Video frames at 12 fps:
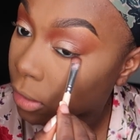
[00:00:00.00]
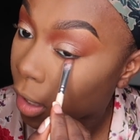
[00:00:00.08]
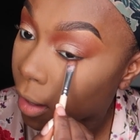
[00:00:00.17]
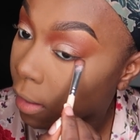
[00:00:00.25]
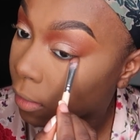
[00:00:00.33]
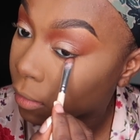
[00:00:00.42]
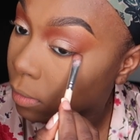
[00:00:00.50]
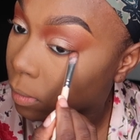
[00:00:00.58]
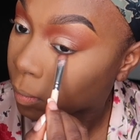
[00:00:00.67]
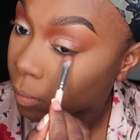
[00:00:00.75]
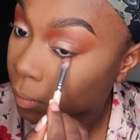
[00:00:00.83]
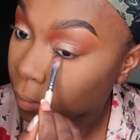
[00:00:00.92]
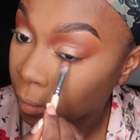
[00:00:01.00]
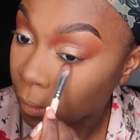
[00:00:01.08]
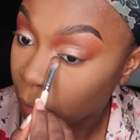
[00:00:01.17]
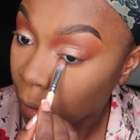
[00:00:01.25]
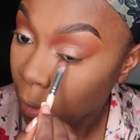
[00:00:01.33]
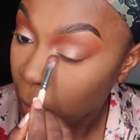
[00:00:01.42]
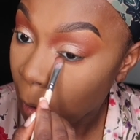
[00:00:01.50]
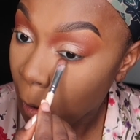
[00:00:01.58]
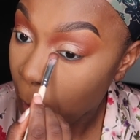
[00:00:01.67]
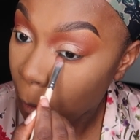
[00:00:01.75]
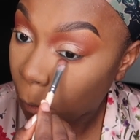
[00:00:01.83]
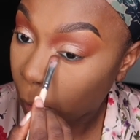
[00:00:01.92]
like
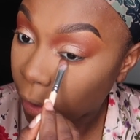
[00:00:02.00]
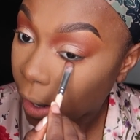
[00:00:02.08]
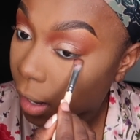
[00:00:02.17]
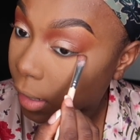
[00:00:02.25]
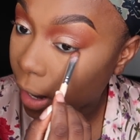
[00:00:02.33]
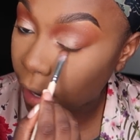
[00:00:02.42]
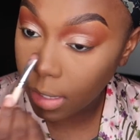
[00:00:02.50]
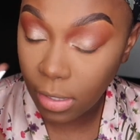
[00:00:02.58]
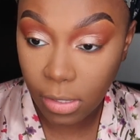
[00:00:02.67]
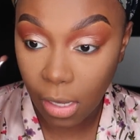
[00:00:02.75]
what I like.